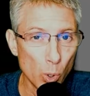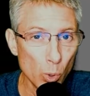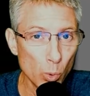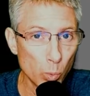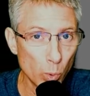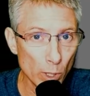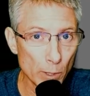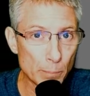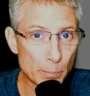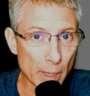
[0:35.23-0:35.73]

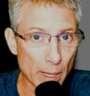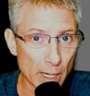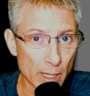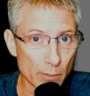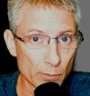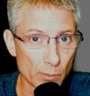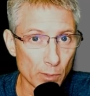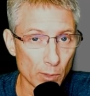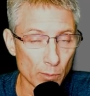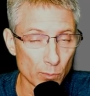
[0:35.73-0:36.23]
would
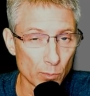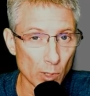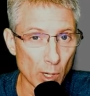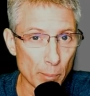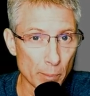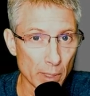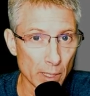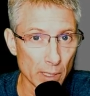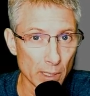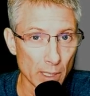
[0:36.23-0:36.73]
benefit
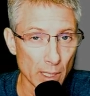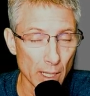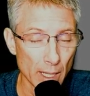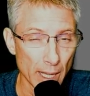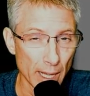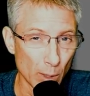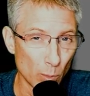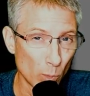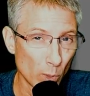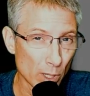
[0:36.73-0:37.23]
from it?
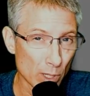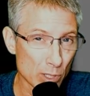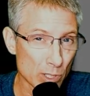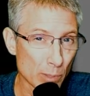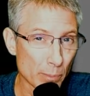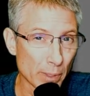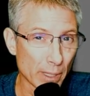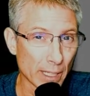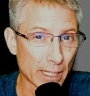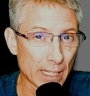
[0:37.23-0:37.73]
And what are
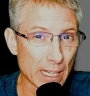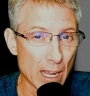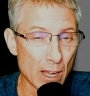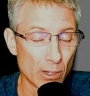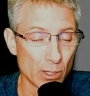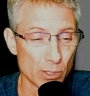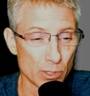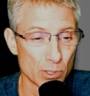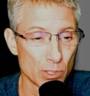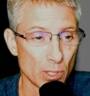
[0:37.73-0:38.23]
some of the
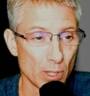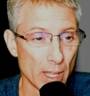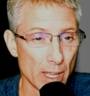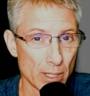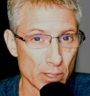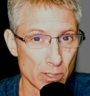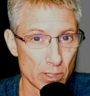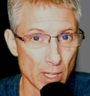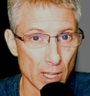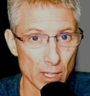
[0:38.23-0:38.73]
counters to
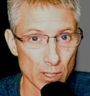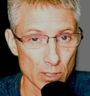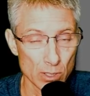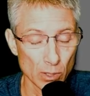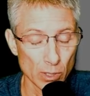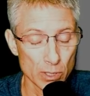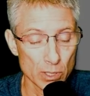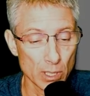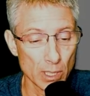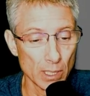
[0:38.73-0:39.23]
that set? So
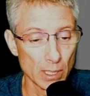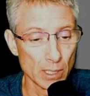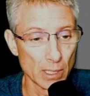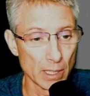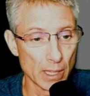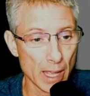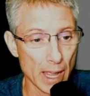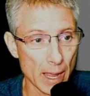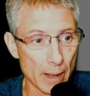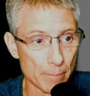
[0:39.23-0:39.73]
let's get into
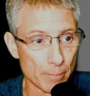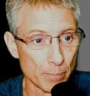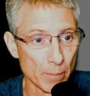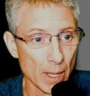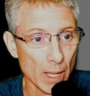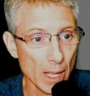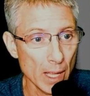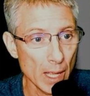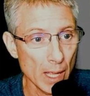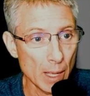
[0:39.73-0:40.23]
that.
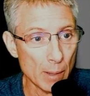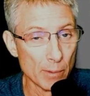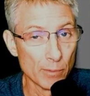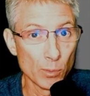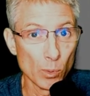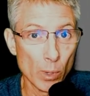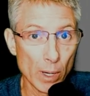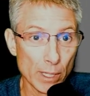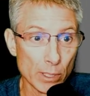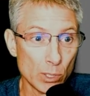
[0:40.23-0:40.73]

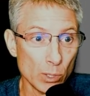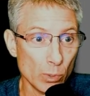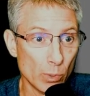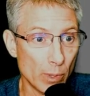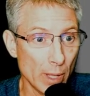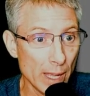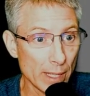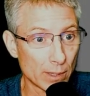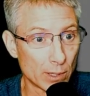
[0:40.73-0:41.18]
Before I do that